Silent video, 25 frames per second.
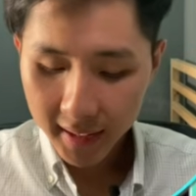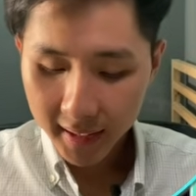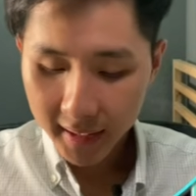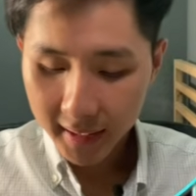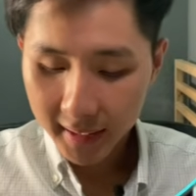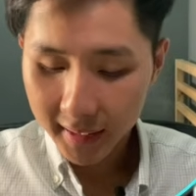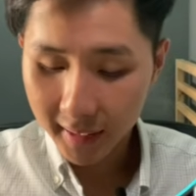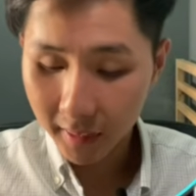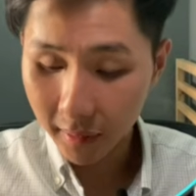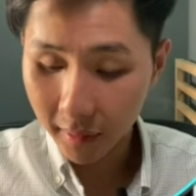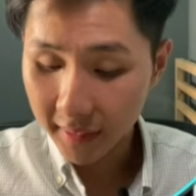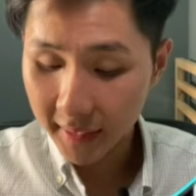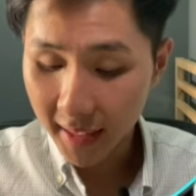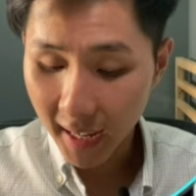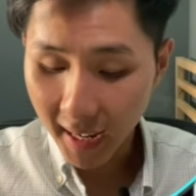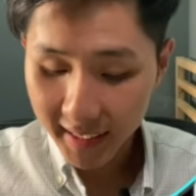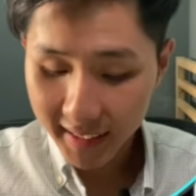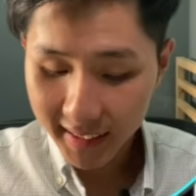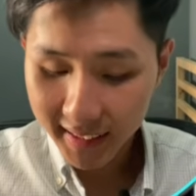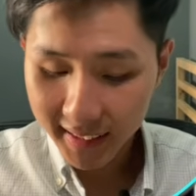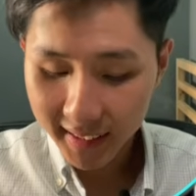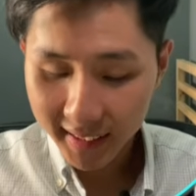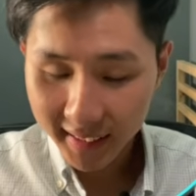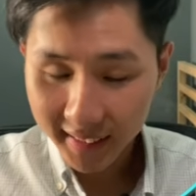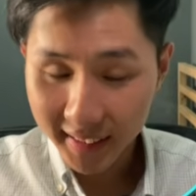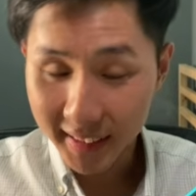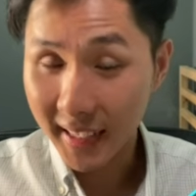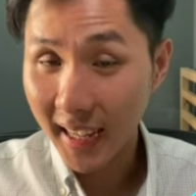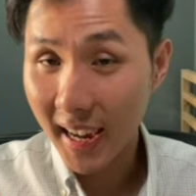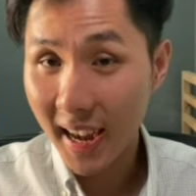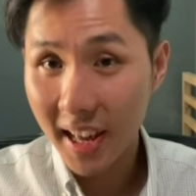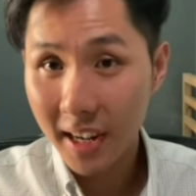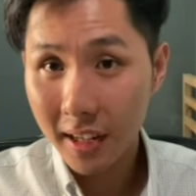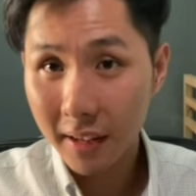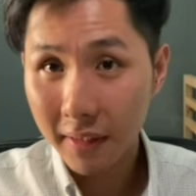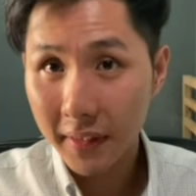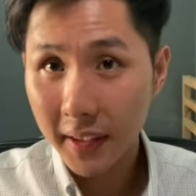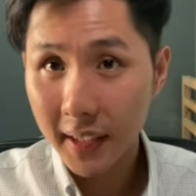So that's the
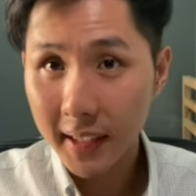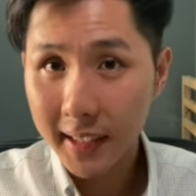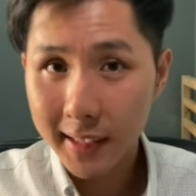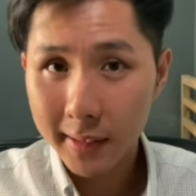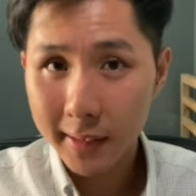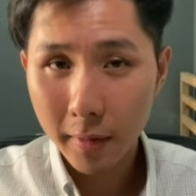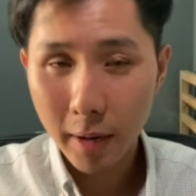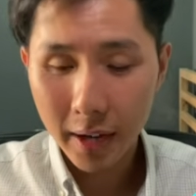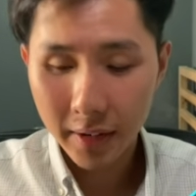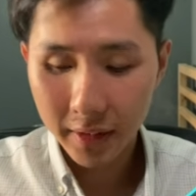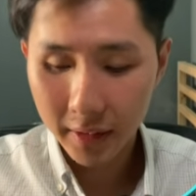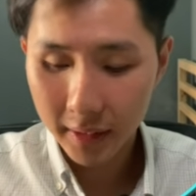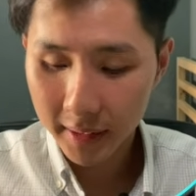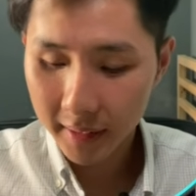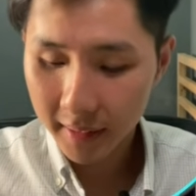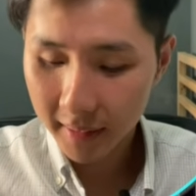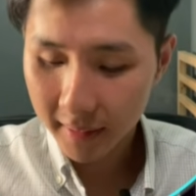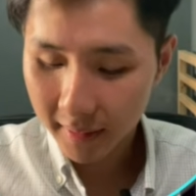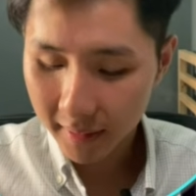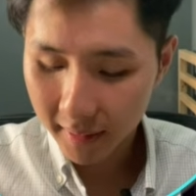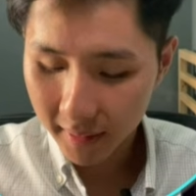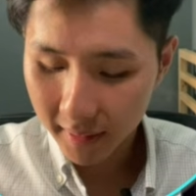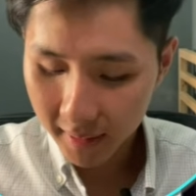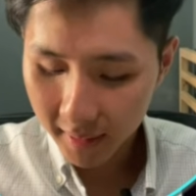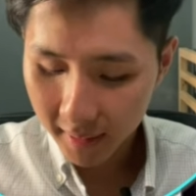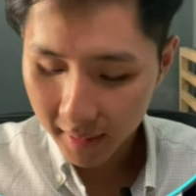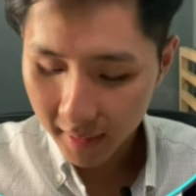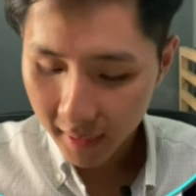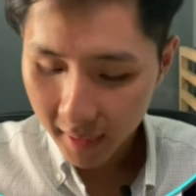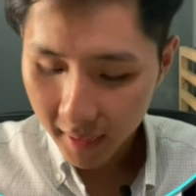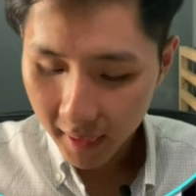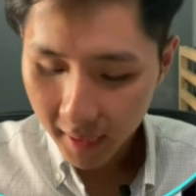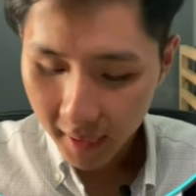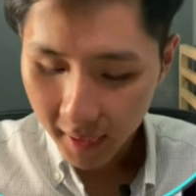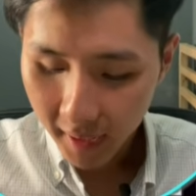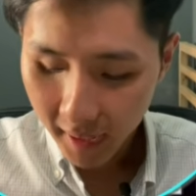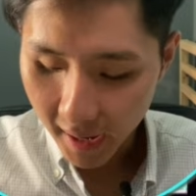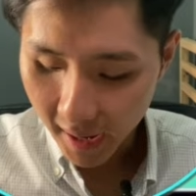end of this question
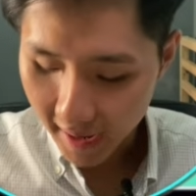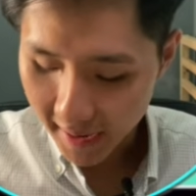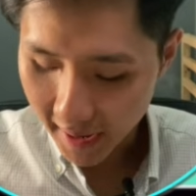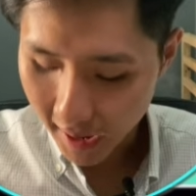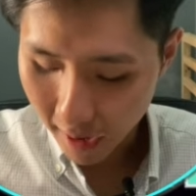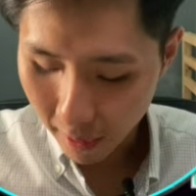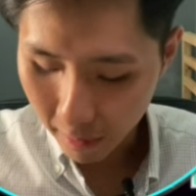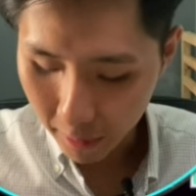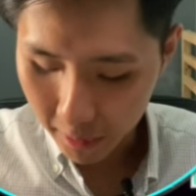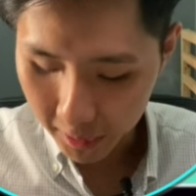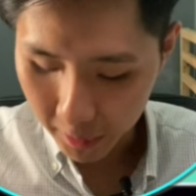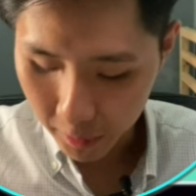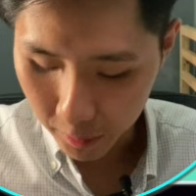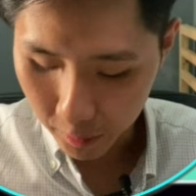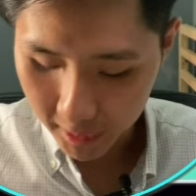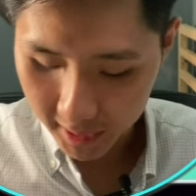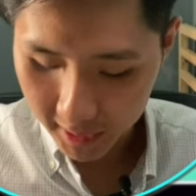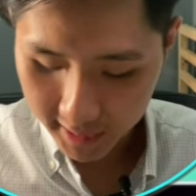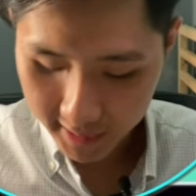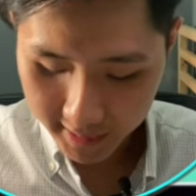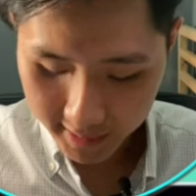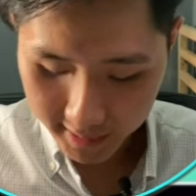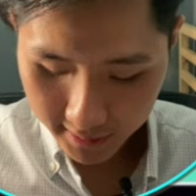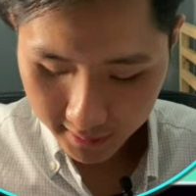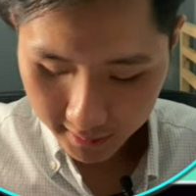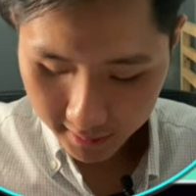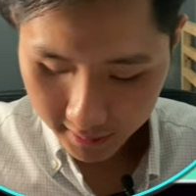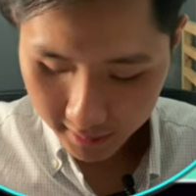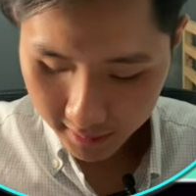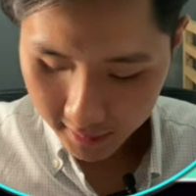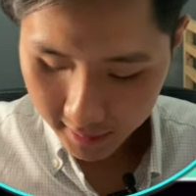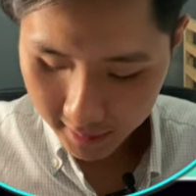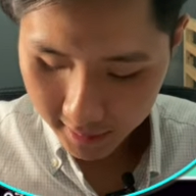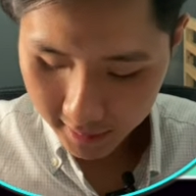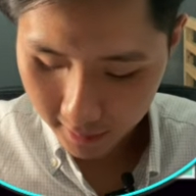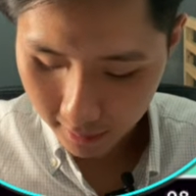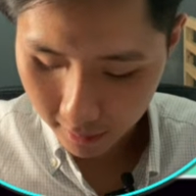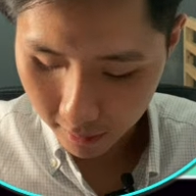and how we do this.
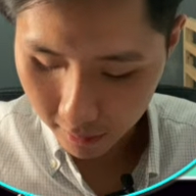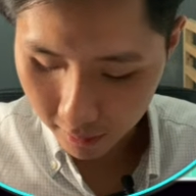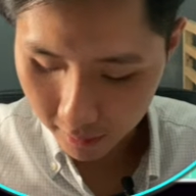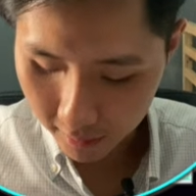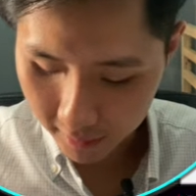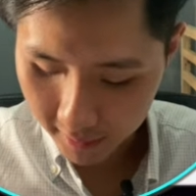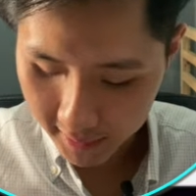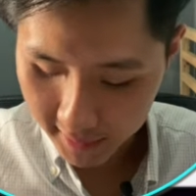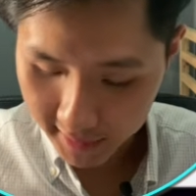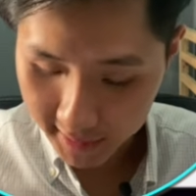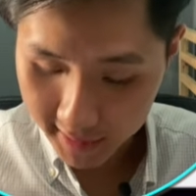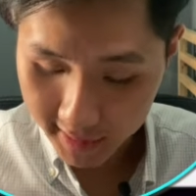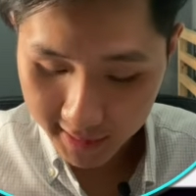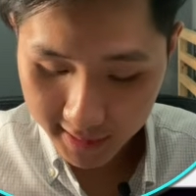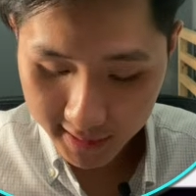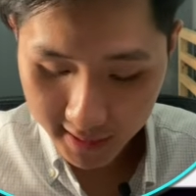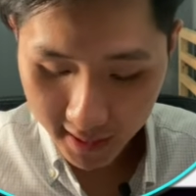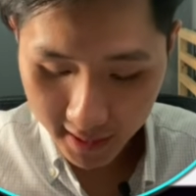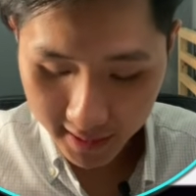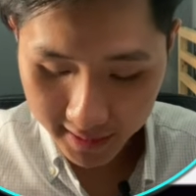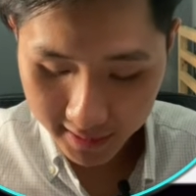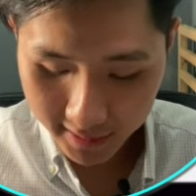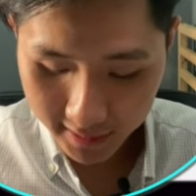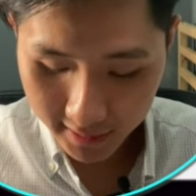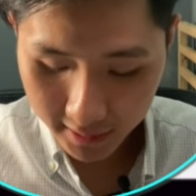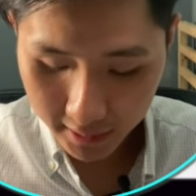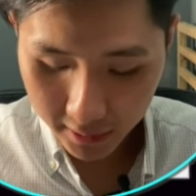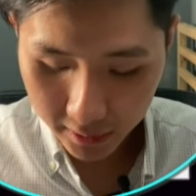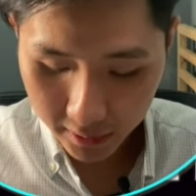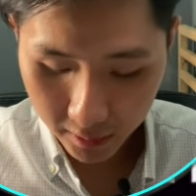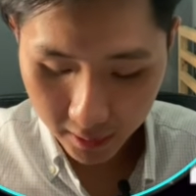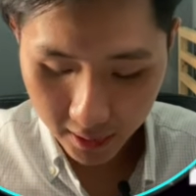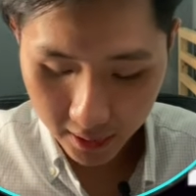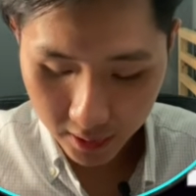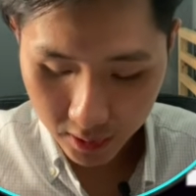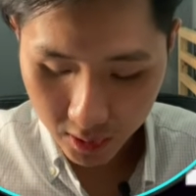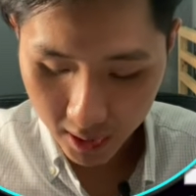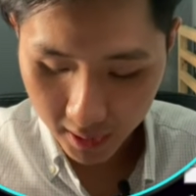So this is the answer. You
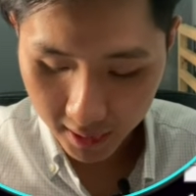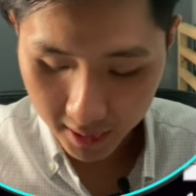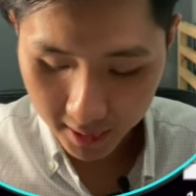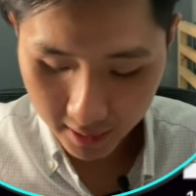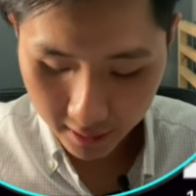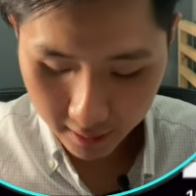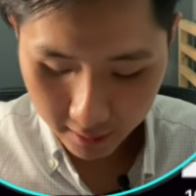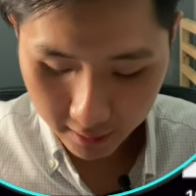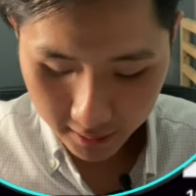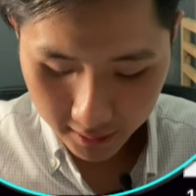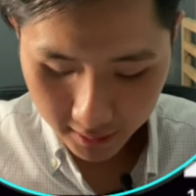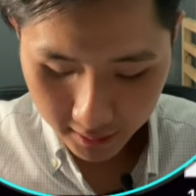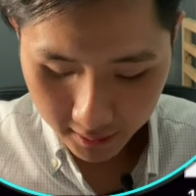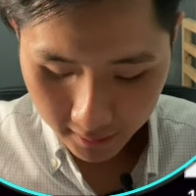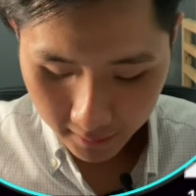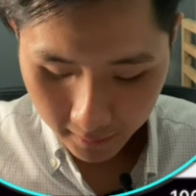can check it out.